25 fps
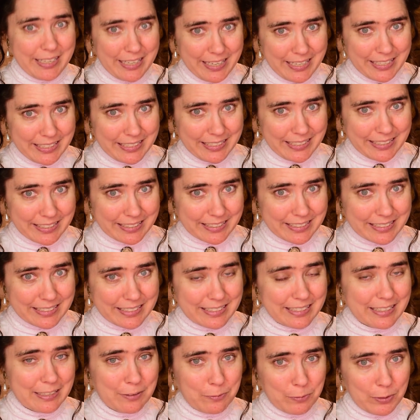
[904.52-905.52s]
edicts
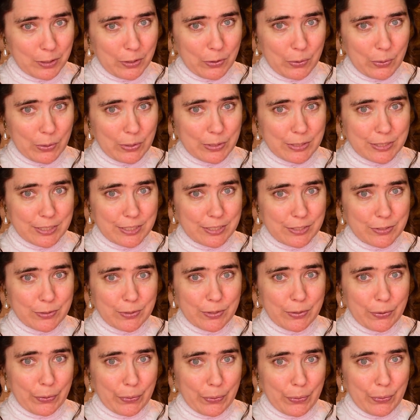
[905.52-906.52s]
in regards to
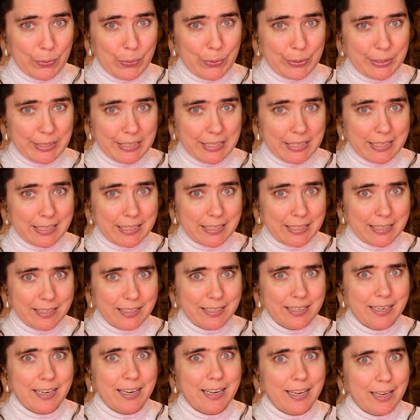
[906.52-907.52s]
the colony
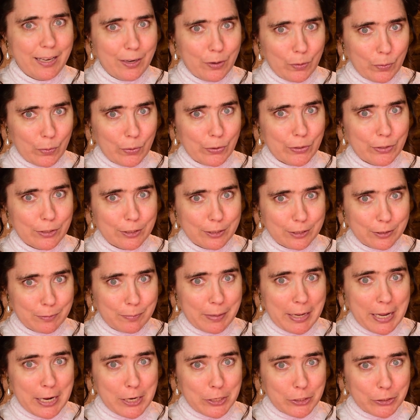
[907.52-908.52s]
in order to
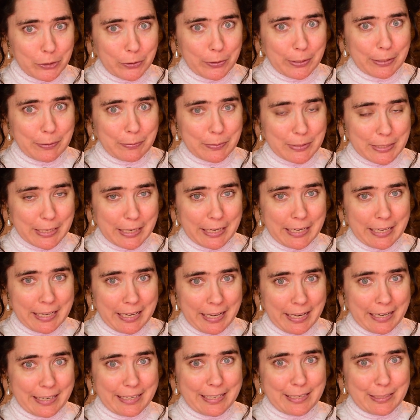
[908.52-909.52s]
make sure he was going to
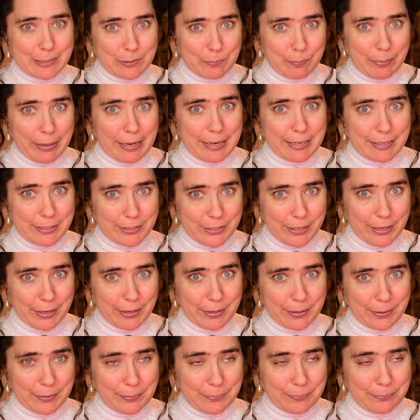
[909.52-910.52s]
get his
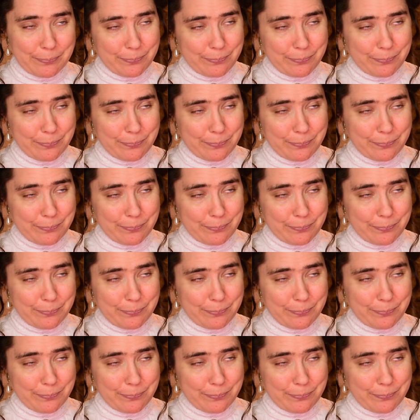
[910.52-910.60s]
paycheck.